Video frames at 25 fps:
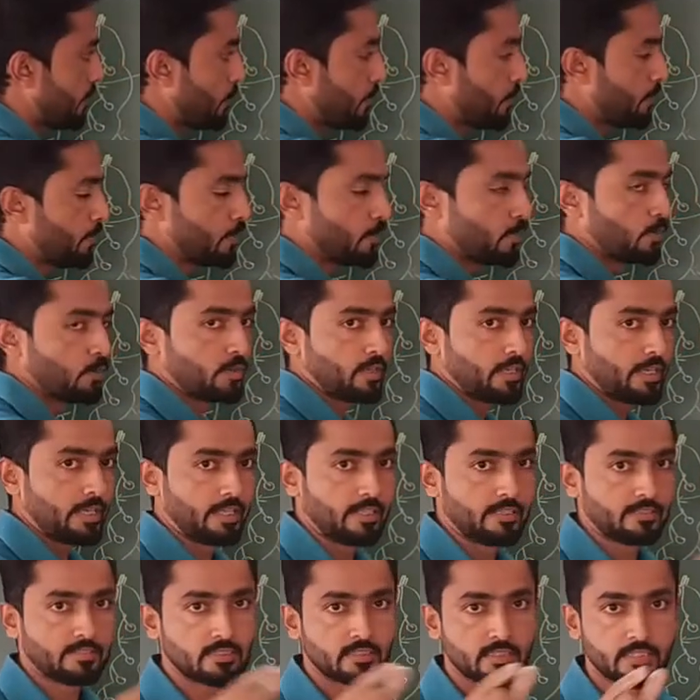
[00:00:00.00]
type of fruit
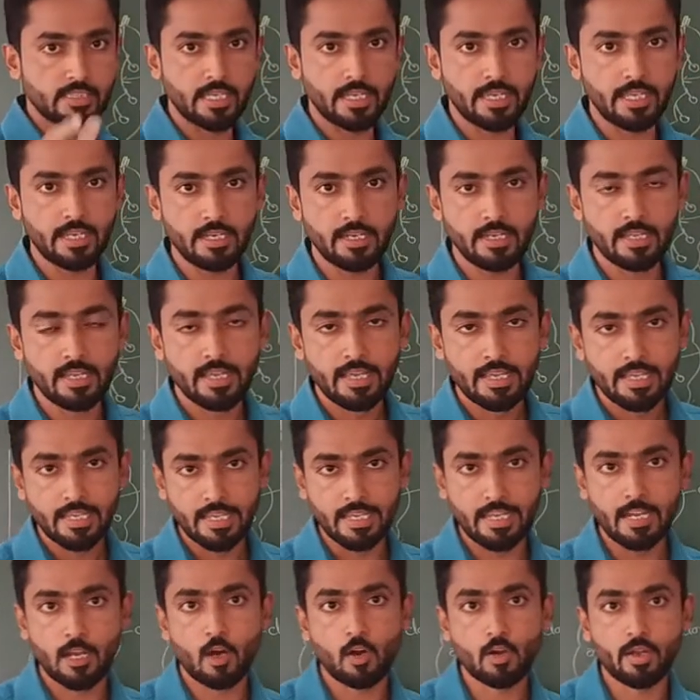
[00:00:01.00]
is thin,
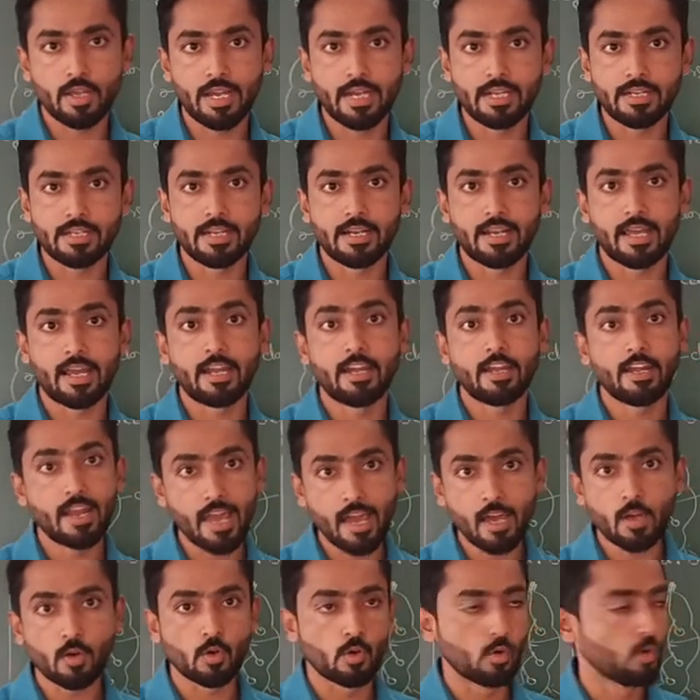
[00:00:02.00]
elongated, and
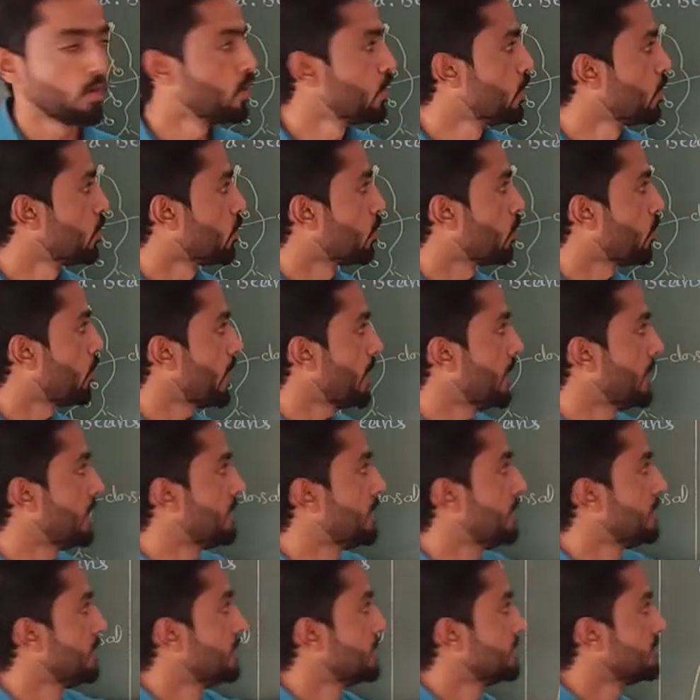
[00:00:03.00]
narrow,
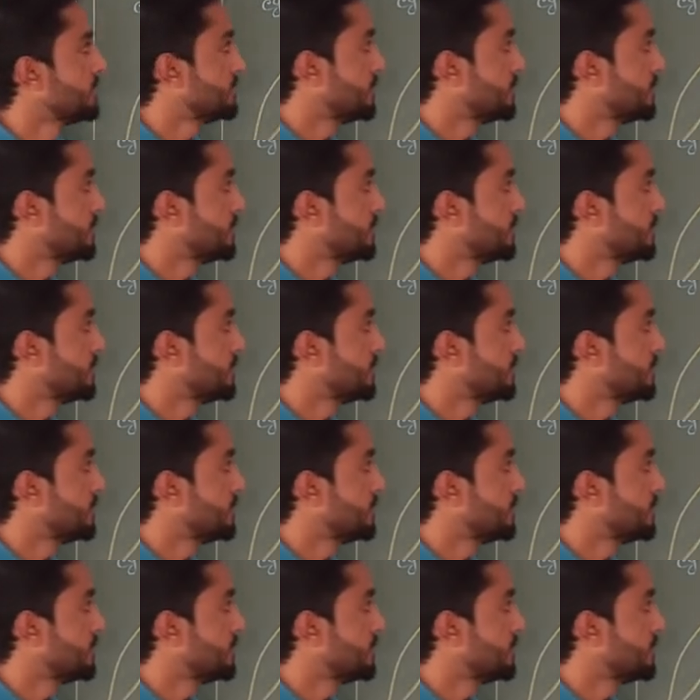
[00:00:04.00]
while